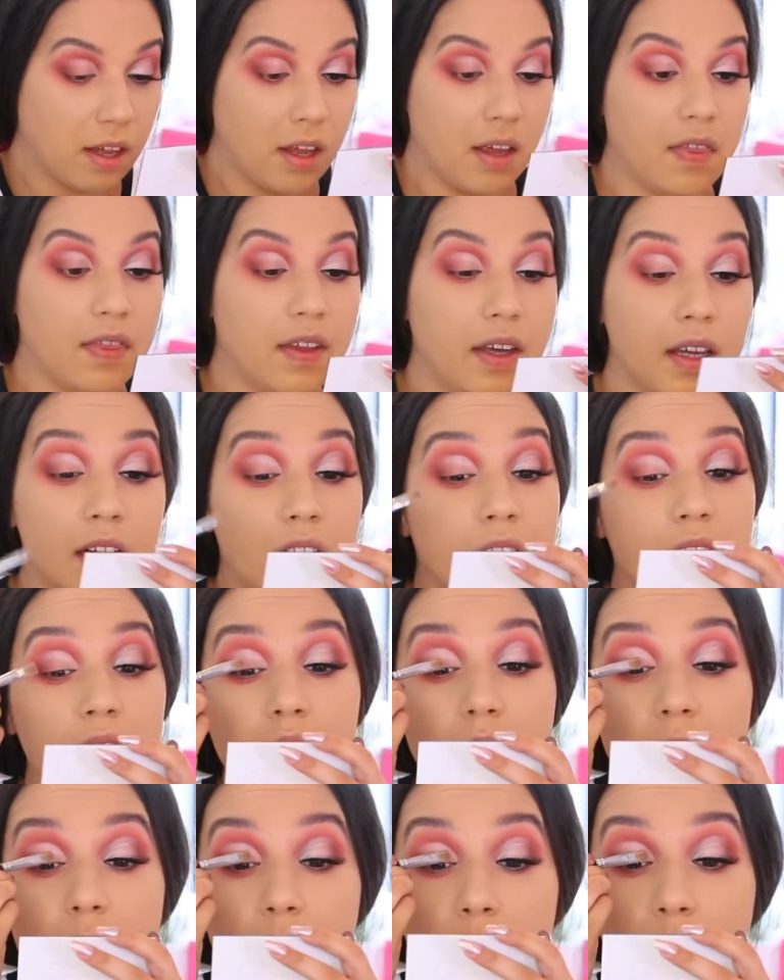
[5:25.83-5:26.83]
And then
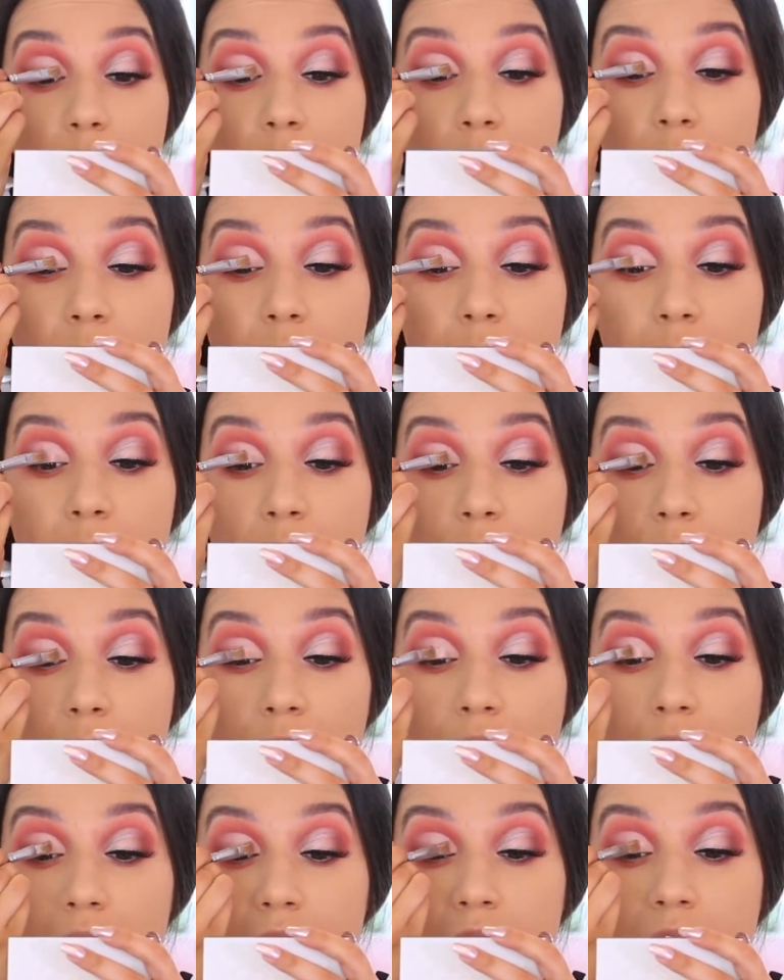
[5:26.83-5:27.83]

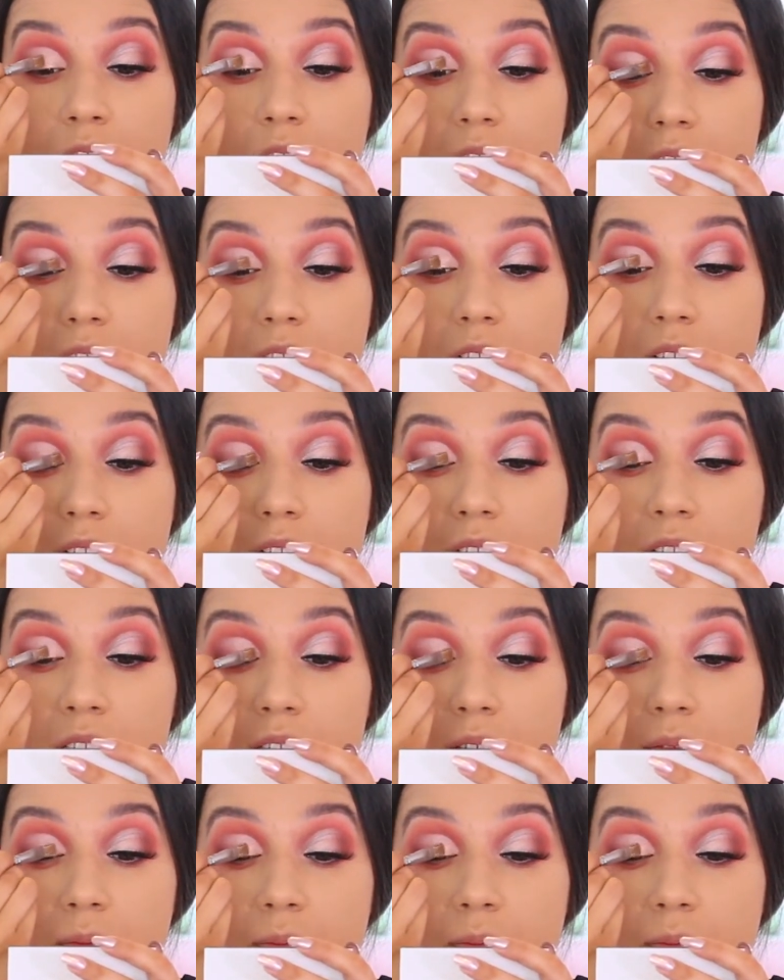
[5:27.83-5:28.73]
pack it across the lid.